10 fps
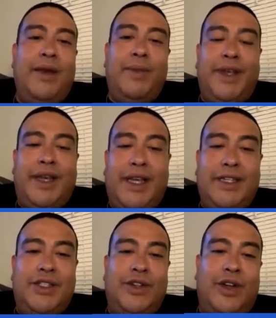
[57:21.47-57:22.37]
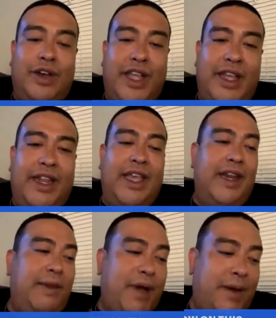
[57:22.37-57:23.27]
because, you know, they
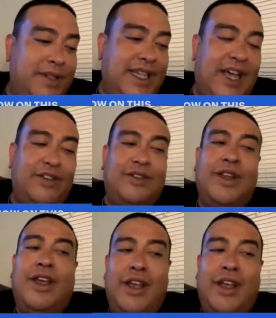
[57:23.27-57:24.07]
in their mama's house,